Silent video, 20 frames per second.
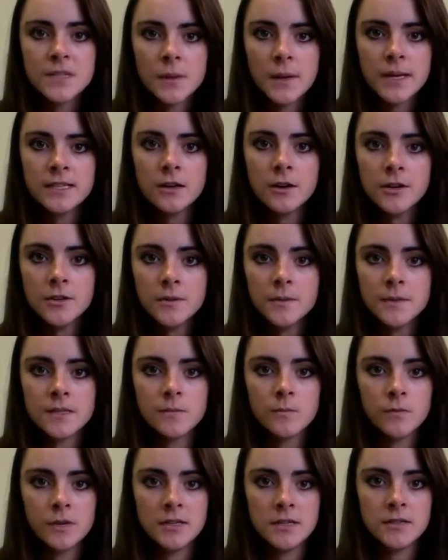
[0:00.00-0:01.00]
So I started doing
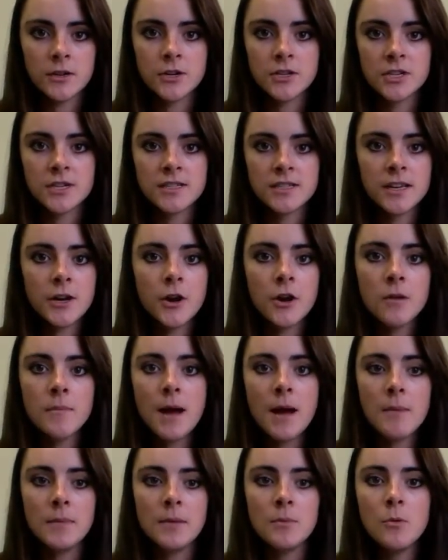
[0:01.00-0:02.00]
some research because I'd heard
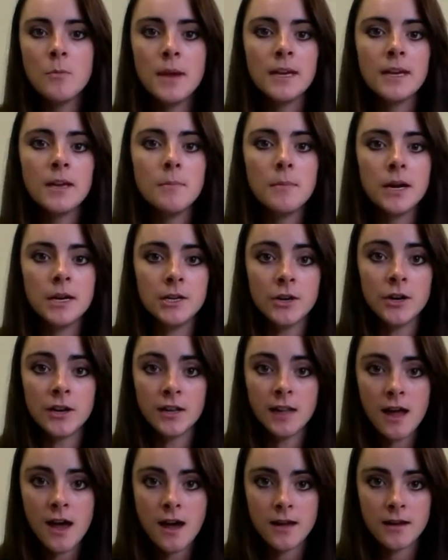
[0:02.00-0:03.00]
about people making money
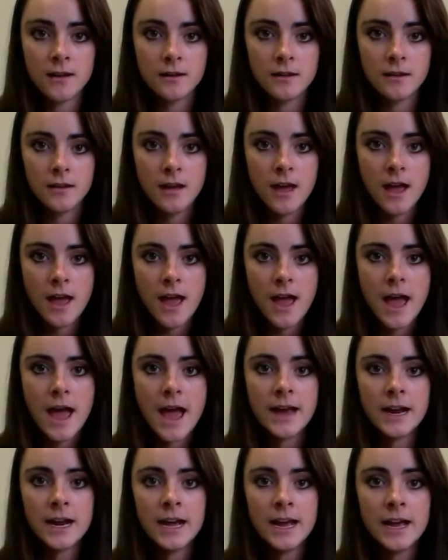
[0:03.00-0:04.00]
online.
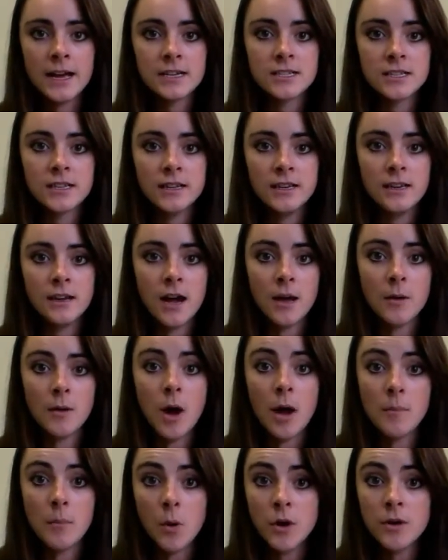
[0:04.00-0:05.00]
And
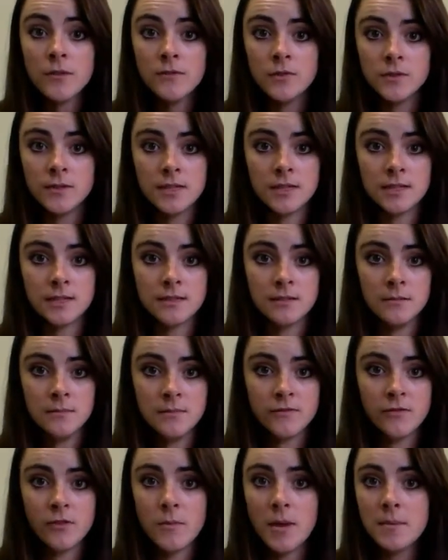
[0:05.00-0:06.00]
I bought a few
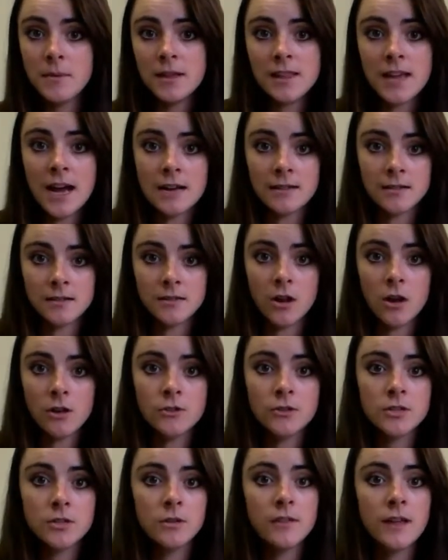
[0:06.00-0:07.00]
systems for maybe $1,000,
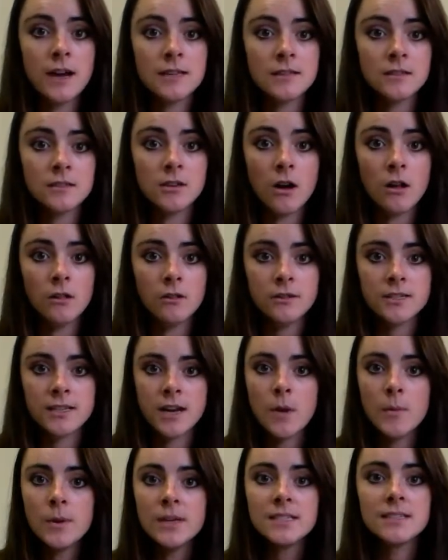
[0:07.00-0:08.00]
$2,000, and
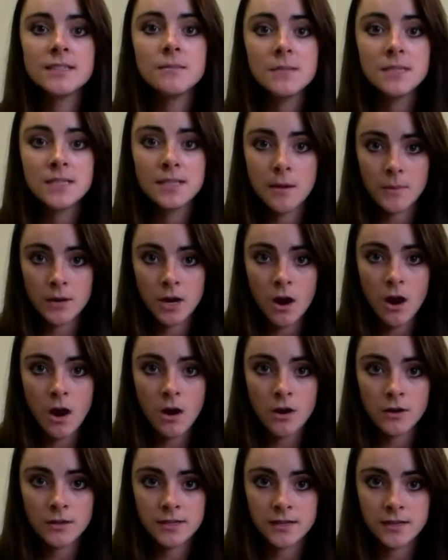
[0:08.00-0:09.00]
I went to some
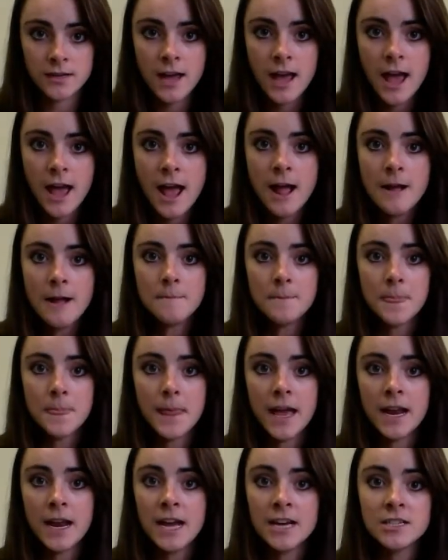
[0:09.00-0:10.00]
seminars,
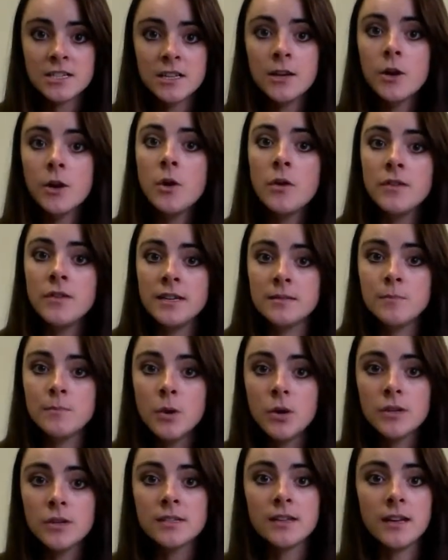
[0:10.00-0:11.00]
and I actually got all these
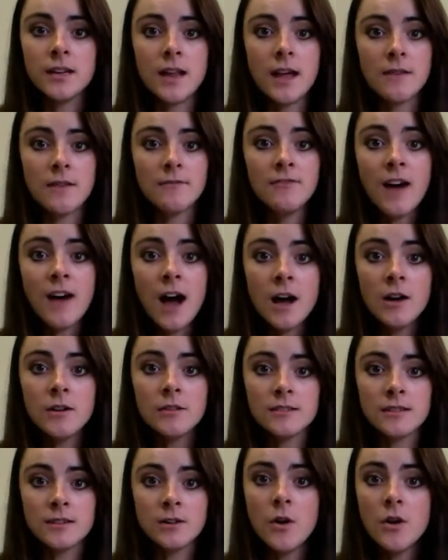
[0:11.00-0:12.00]
books and
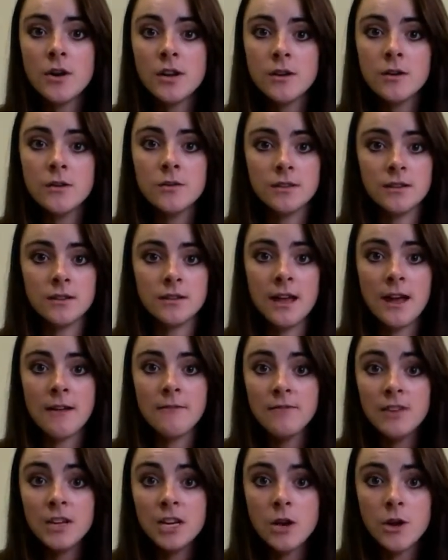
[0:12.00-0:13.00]
files and audios
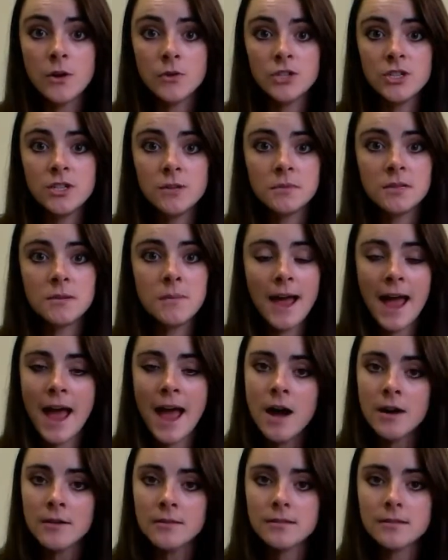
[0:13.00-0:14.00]
and videos shipped to my
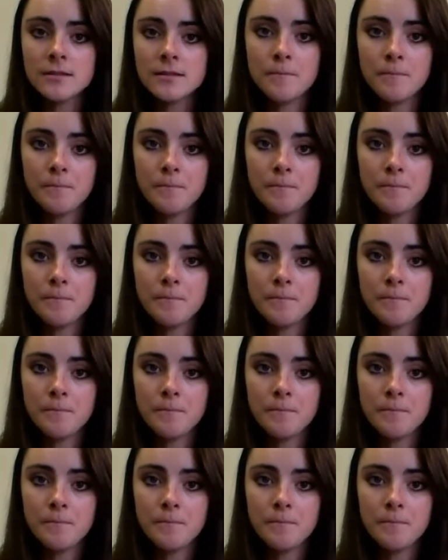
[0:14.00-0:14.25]
house.